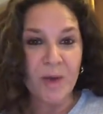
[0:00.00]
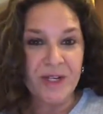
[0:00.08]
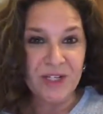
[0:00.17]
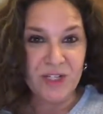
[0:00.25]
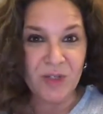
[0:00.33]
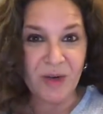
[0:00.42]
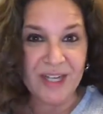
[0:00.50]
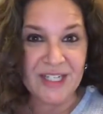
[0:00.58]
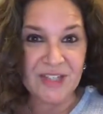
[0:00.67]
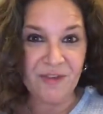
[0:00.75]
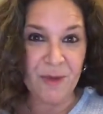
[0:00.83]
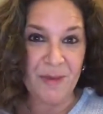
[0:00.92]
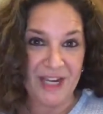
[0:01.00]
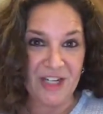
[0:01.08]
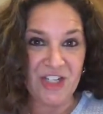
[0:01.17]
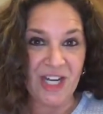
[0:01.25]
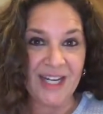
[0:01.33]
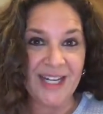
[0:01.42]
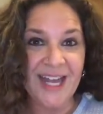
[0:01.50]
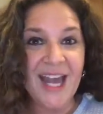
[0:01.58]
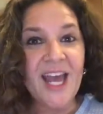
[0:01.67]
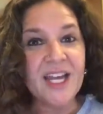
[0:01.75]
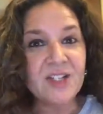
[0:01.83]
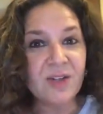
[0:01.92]
into transformation.
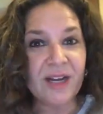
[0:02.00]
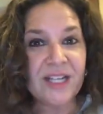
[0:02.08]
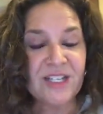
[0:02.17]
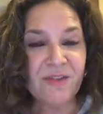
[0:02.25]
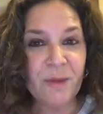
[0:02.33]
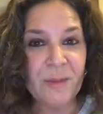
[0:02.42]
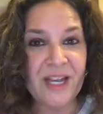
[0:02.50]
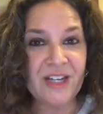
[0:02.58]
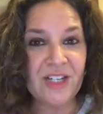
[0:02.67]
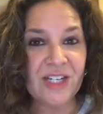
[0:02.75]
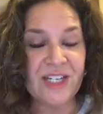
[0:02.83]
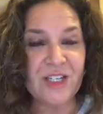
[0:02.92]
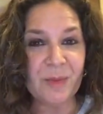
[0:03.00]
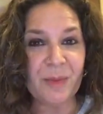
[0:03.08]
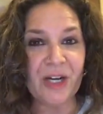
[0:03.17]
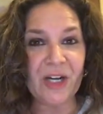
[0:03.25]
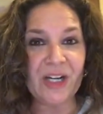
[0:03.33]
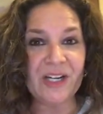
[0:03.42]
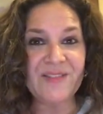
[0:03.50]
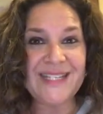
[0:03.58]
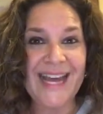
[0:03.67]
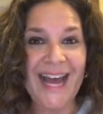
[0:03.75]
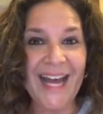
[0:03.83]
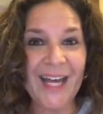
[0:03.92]
And transformation is the period of
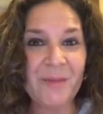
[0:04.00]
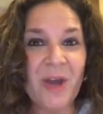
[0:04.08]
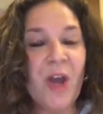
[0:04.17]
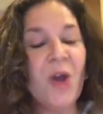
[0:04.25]
time